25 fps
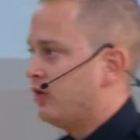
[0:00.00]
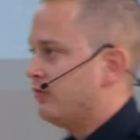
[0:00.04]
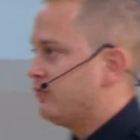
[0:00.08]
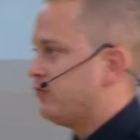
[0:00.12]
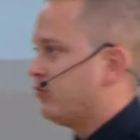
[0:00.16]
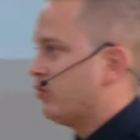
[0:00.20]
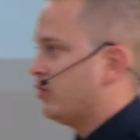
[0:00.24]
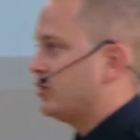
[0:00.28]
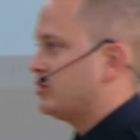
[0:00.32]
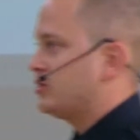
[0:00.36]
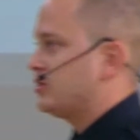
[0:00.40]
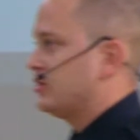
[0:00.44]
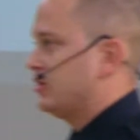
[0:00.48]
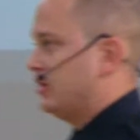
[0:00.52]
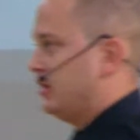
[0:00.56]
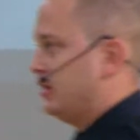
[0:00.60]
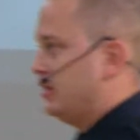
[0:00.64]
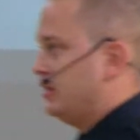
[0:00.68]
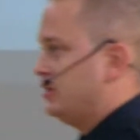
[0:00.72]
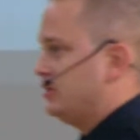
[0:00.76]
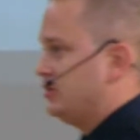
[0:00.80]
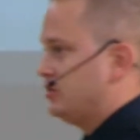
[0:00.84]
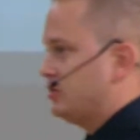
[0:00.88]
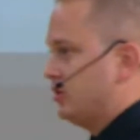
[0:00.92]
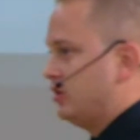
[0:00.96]

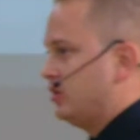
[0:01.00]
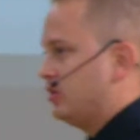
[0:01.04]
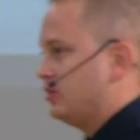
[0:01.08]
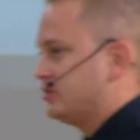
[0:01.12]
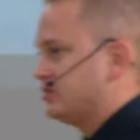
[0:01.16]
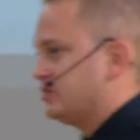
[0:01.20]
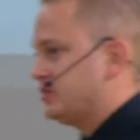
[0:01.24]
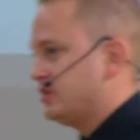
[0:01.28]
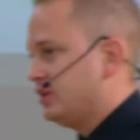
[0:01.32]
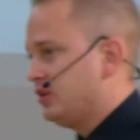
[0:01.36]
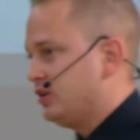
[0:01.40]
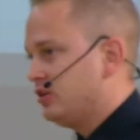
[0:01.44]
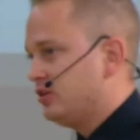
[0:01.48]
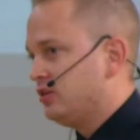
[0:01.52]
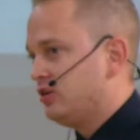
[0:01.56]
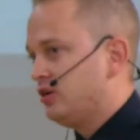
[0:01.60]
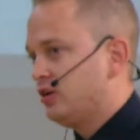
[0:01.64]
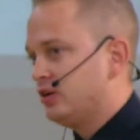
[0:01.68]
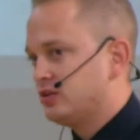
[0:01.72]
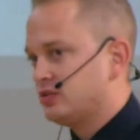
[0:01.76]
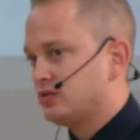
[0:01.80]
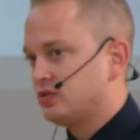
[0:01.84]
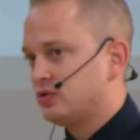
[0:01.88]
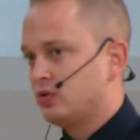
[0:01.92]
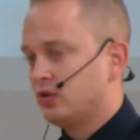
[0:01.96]
unfortunately, during her senior
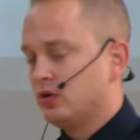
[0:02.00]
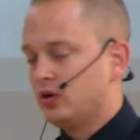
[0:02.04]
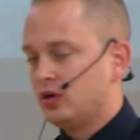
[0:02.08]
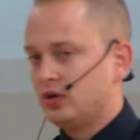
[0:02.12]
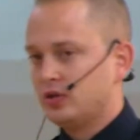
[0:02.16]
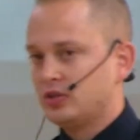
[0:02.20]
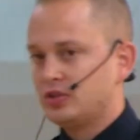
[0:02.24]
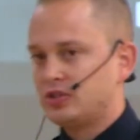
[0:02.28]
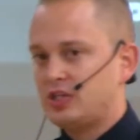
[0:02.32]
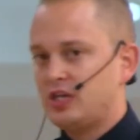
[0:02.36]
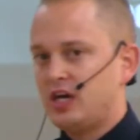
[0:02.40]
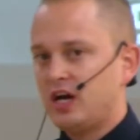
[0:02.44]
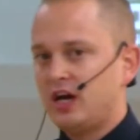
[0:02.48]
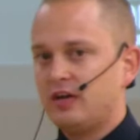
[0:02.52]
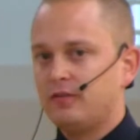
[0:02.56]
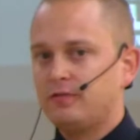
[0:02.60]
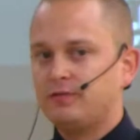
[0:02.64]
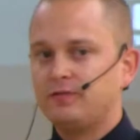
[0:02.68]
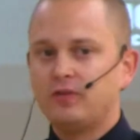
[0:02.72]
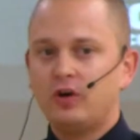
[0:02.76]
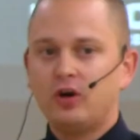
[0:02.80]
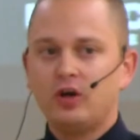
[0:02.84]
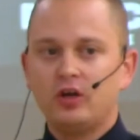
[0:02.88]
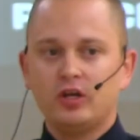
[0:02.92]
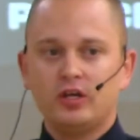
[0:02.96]
year at school, she had a
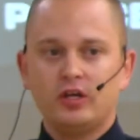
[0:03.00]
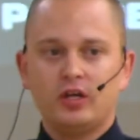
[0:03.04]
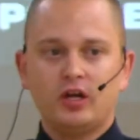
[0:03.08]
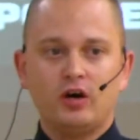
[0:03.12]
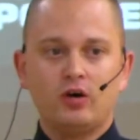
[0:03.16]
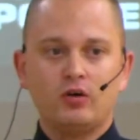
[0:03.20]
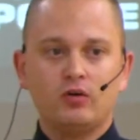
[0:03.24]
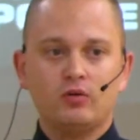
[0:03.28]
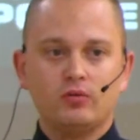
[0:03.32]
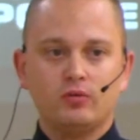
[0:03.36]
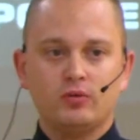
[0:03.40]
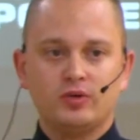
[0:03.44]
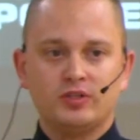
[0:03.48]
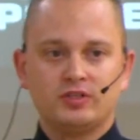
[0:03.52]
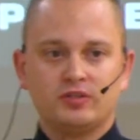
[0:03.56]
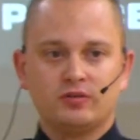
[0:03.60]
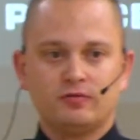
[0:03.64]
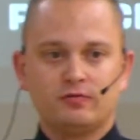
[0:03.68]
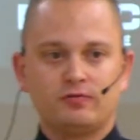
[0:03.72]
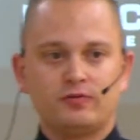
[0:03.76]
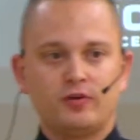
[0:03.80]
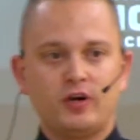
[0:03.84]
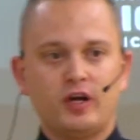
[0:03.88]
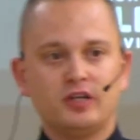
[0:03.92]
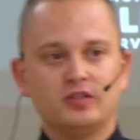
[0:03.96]
falling out with
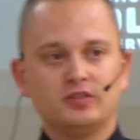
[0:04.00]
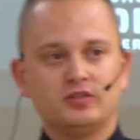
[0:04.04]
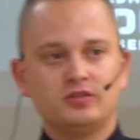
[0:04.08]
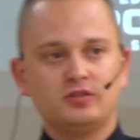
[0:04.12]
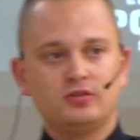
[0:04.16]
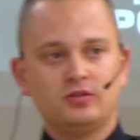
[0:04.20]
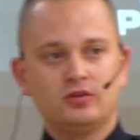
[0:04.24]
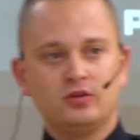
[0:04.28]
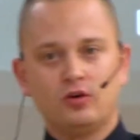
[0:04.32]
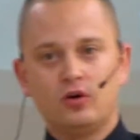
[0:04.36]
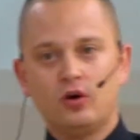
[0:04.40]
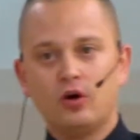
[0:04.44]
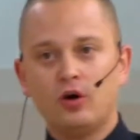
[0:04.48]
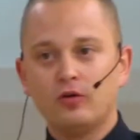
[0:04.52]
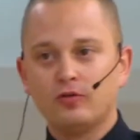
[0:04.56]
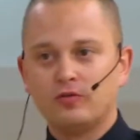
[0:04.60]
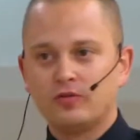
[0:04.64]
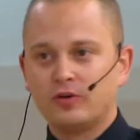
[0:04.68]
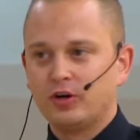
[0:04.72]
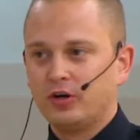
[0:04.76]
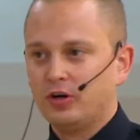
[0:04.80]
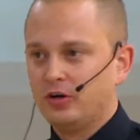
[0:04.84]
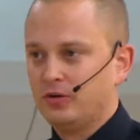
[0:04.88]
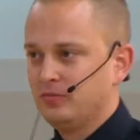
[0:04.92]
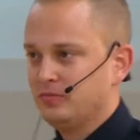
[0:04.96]
some friends
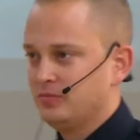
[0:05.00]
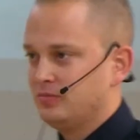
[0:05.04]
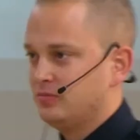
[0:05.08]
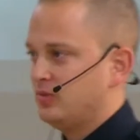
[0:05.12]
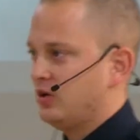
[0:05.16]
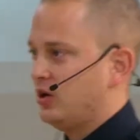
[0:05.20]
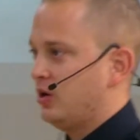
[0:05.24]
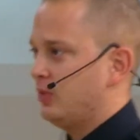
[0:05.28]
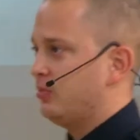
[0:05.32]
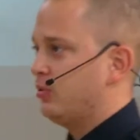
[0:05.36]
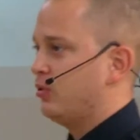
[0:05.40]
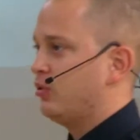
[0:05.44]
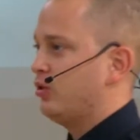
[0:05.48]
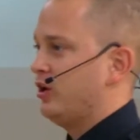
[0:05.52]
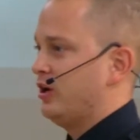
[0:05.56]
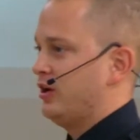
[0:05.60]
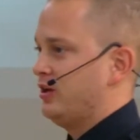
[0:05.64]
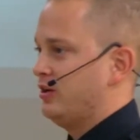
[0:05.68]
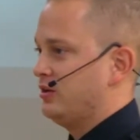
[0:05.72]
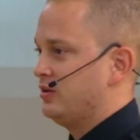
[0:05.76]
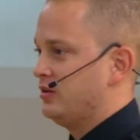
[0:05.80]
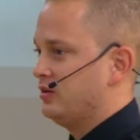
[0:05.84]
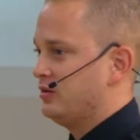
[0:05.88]
over a boy.